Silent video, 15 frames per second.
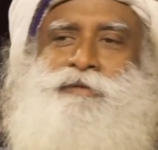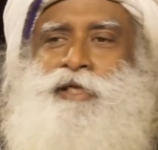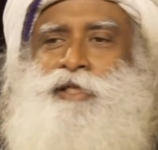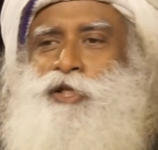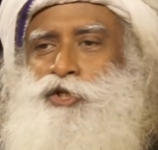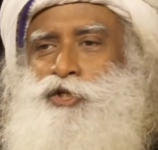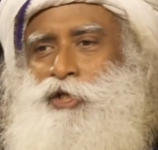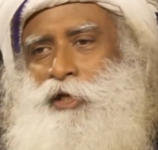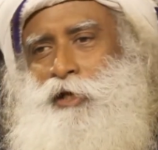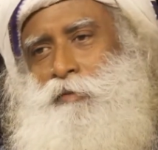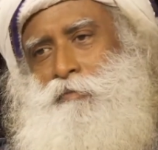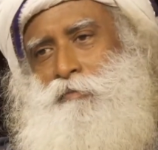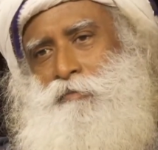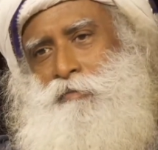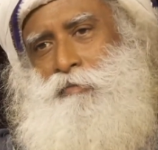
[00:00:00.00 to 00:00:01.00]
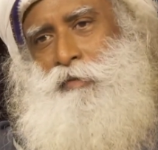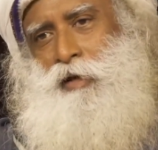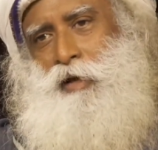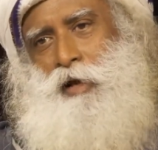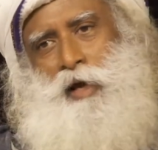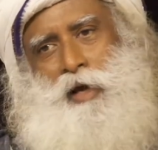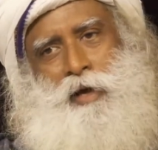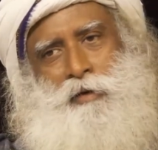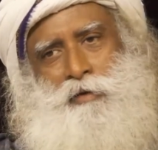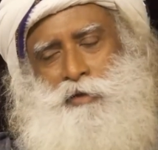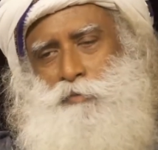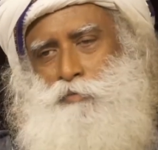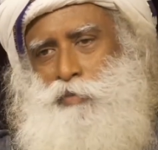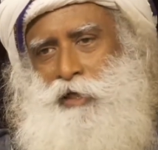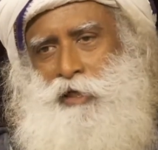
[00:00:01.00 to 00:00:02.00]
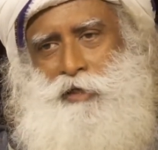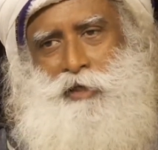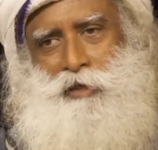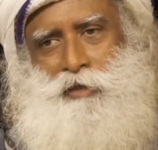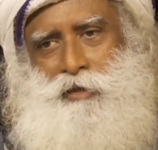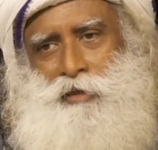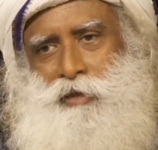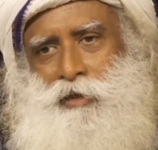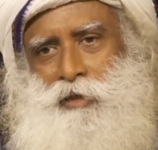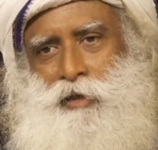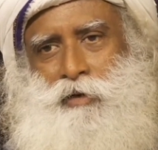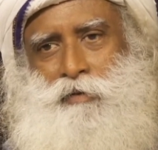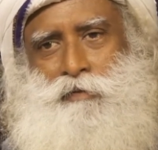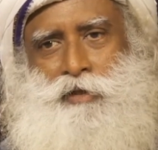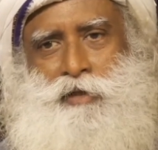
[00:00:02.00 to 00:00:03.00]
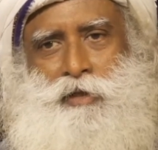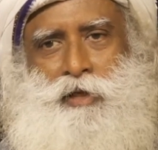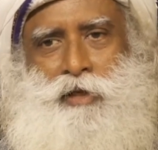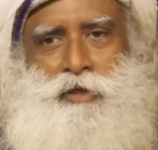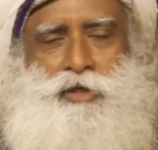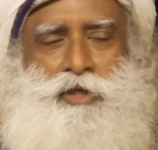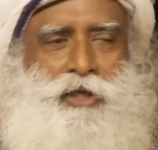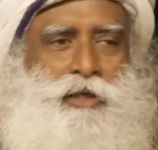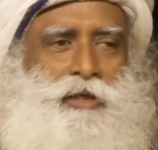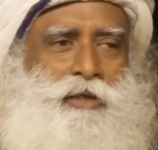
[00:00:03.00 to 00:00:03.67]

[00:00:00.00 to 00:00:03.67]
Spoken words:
in the team and pleaded with the dean